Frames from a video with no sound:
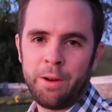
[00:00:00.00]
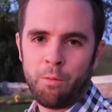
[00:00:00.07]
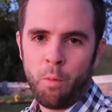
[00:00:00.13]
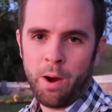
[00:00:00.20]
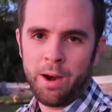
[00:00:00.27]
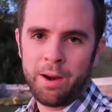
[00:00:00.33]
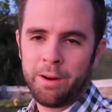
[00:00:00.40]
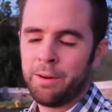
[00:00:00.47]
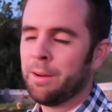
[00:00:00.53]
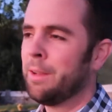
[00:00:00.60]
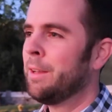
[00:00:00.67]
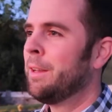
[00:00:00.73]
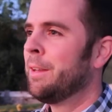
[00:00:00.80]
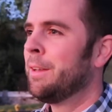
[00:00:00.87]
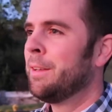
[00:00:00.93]
of where
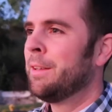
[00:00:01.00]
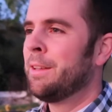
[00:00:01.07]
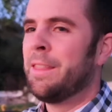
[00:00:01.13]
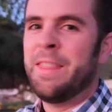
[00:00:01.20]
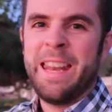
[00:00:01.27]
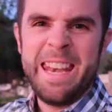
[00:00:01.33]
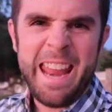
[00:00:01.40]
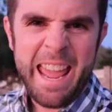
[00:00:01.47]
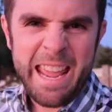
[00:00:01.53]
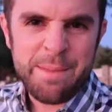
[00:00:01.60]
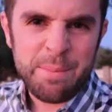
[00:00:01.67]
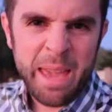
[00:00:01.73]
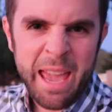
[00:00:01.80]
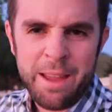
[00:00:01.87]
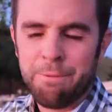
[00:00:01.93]
the name
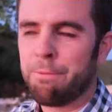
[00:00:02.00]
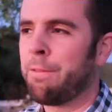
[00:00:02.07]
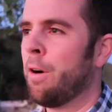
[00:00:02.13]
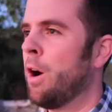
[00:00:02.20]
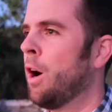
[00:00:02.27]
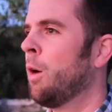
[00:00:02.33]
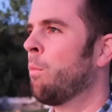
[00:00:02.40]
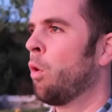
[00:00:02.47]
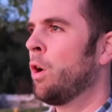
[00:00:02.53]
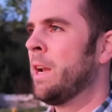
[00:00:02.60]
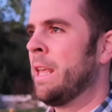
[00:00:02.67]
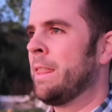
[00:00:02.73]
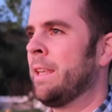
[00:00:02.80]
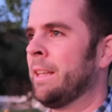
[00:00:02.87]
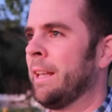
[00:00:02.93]
came from or
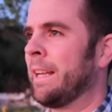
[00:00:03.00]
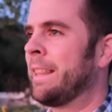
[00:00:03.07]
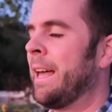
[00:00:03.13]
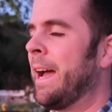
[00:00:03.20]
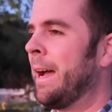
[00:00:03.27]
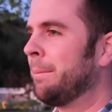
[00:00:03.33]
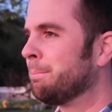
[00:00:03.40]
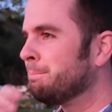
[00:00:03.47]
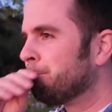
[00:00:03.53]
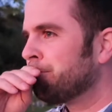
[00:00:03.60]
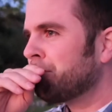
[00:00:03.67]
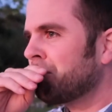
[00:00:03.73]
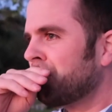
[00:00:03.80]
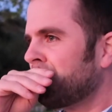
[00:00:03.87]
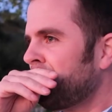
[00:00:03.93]
anything like that.
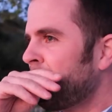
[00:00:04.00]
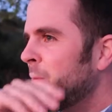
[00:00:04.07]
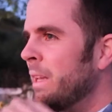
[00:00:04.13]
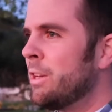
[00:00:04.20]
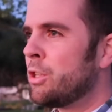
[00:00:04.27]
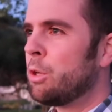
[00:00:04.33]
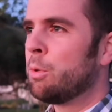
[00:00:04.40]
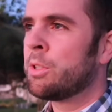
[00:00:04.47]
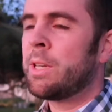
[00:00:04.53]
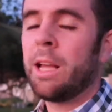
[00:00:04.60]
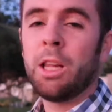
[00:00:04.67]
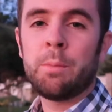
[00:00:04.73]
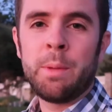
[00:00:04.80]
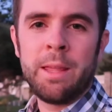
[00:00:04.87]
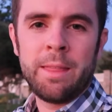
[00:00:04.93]
And she was
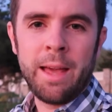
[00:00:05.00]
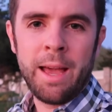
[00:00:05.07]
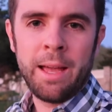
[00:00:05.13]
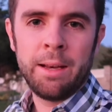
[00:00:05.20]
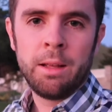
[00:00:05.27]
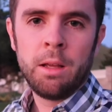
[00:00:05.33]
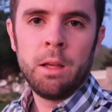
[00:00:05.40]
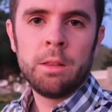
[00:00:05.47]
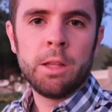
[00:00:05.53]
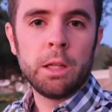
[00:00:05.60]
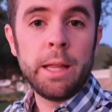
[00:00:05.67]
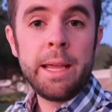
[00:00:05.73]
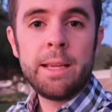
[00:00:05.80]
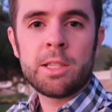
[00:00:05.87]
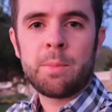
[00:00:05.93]
telling me that the
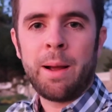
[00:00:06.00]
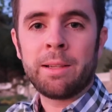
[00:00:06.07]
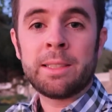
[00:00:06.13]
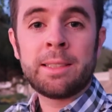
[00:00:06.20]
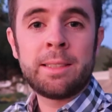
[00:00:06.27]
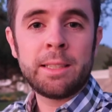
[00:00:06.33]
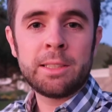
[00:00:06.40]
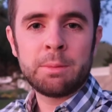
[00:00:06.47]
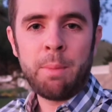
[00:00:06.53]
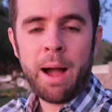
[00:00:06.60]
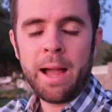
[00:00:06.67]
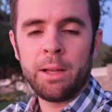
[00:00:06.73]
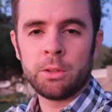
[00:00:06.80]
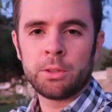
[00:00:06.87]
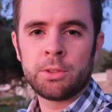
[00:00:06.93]
lake is about 6
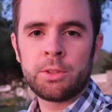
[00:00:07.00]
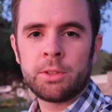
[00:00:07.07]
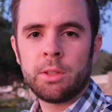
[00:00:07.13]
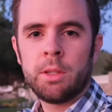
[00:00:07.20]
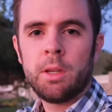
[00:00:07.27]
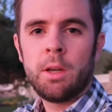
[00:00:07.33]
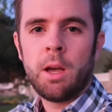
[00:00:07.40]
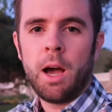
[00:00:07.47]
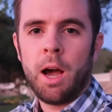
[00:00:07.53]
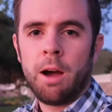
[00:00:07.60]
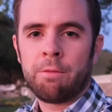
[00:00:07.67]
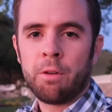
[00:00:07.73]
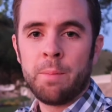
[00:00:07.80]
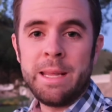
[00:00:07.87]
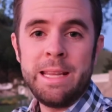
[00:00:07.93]
miles
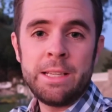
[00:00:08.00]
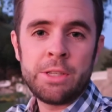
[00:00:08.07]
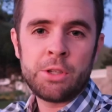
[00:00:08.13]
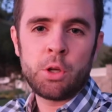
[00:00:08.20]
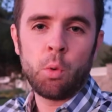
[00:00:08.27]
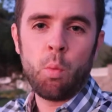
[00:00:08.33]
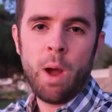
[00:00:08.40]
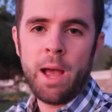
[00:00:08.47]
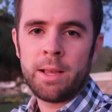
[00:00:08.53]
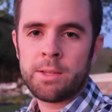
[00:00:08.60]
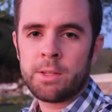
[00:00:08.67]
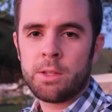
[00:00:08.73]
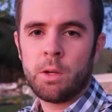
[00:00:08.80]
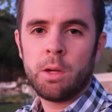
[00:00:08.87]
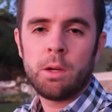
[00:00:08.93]
from east to
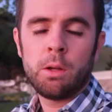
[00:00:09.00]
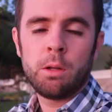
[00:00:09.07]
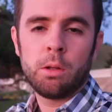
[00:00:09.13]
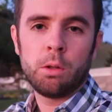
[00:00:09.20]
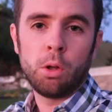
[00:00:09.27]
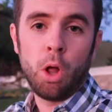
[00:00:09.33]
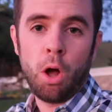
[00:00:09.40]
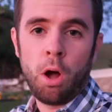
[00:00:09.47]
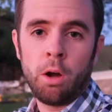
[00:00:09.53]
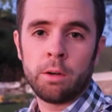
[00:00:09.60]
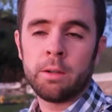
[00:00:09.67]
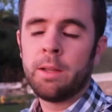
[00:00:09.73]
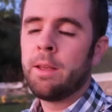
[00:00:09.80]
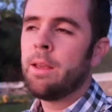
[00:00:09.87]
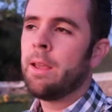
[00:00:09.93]
west long
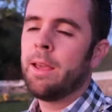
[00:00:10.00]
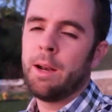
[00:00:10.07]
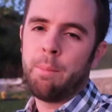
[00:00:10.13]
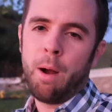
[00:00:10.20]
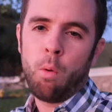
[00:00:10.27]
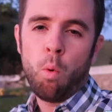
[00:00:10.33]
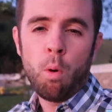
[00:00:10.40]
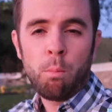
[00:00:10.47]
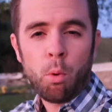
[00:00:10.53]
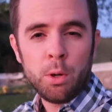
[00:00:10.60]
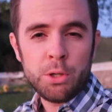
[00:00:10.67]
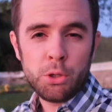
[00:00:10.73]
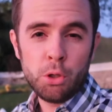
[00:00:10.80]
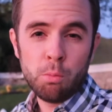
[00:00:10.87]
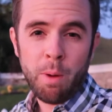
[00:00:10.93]
and about
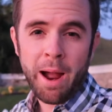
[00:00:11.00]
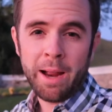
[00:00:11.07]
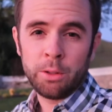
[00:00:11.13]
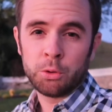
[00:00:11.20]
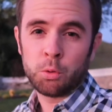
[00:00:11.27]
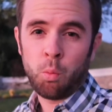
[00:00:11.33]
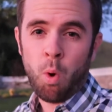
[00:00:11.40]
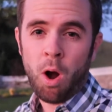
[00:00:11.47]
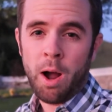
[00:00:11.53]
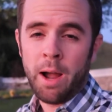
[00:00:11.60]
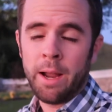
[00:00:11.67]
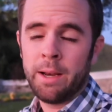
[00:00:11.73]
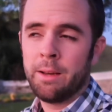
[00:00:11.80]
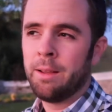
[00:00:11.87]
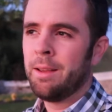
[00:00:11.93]
1.2 miles
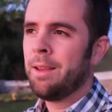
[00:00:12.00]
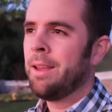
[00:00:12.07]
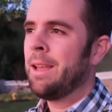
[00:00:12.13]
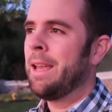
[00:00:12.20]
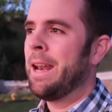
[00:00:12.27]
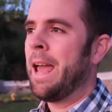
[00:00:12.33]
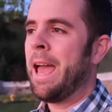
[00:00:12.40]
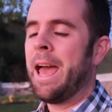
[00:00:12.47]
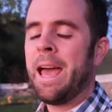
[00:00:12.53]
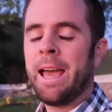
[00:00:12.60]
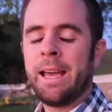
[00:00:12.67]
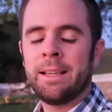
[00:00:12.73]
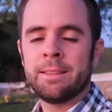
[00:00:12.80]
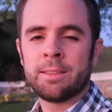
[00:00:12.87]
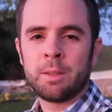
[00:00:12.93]
wide, and
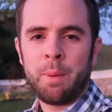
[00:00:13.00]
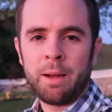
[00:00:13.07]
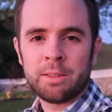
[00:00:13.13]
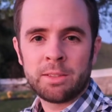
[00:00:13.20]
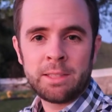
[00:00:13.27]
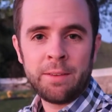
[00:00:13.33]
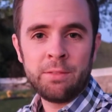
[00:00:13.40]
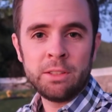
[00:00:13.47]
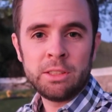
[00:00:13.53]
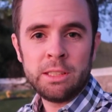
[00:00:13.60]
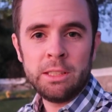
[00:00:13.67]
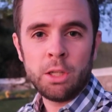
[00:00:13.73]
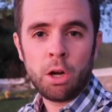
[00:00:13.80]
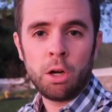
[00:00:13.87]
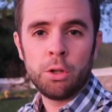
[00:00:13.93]
has about
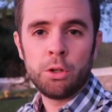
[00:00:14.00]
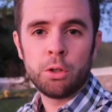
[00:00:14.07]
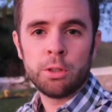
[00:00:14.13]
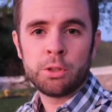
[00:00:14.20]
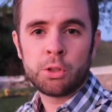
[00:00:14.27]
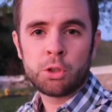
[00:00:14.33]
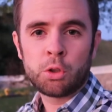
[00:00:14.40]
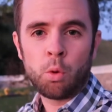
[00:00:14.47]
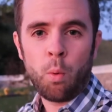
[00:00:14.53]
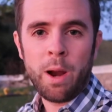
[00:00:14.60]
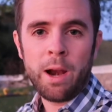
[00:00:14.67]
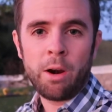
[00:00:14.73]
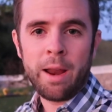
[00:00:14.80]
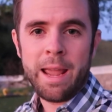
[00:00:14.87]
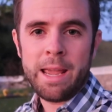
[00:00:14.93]
1,700
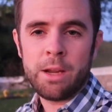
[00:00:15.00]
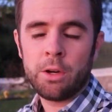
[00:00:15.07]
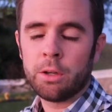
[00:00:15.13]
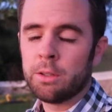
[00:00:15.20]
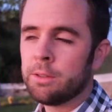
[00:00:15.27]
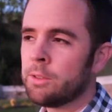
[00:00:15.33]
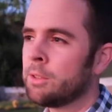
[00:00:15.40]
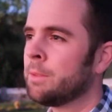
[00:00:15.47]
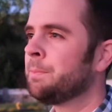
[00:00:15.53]
square acres.